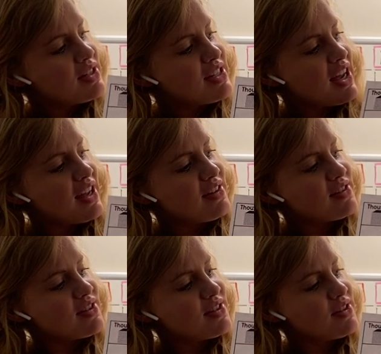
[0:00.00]

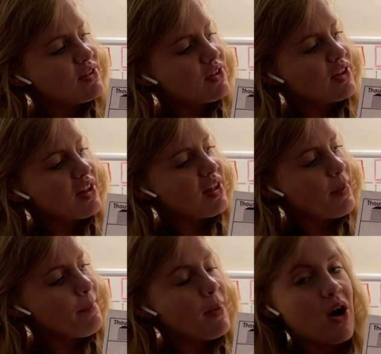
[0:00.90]
Tens look like
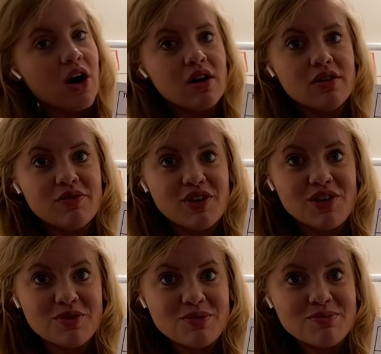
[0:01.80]
that bar of
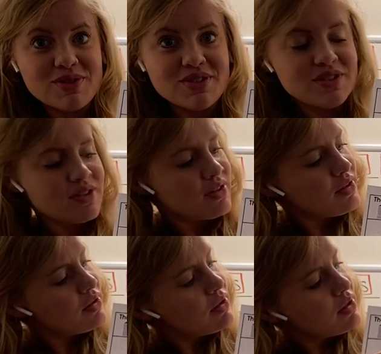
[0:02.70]
cubes.
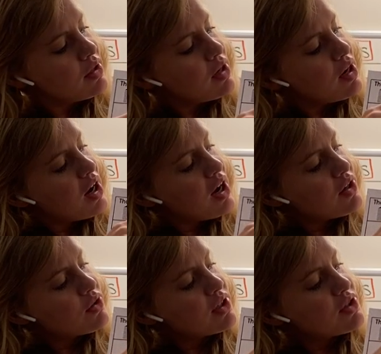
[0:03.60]

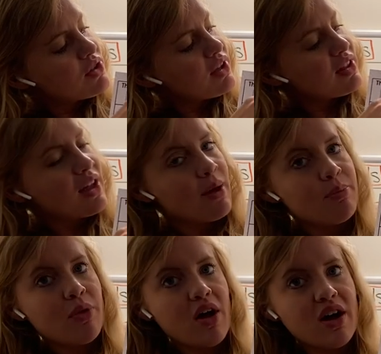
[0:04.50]
Hundreds look like
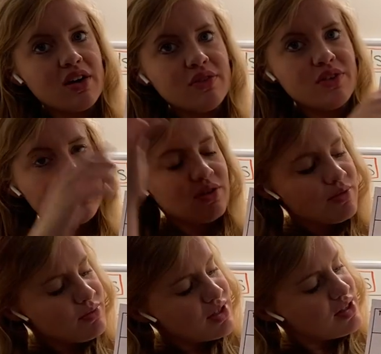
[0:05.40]
that block of
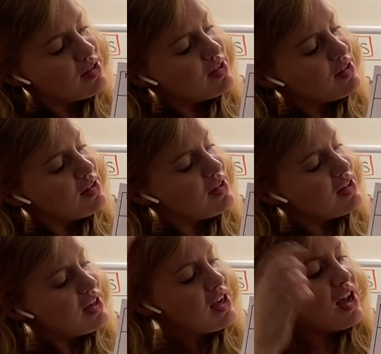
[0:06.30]
cubes.
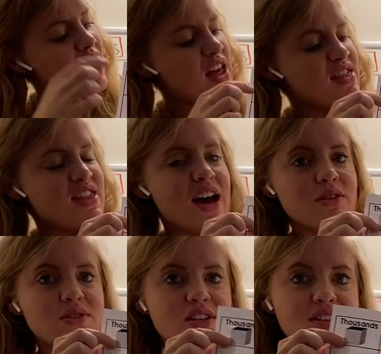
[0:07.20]
And
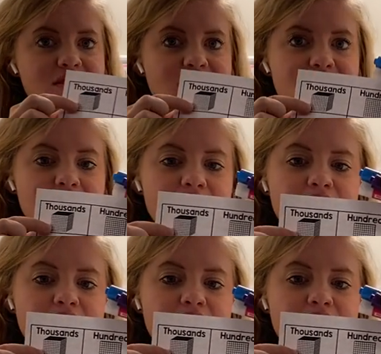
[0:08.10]
thousands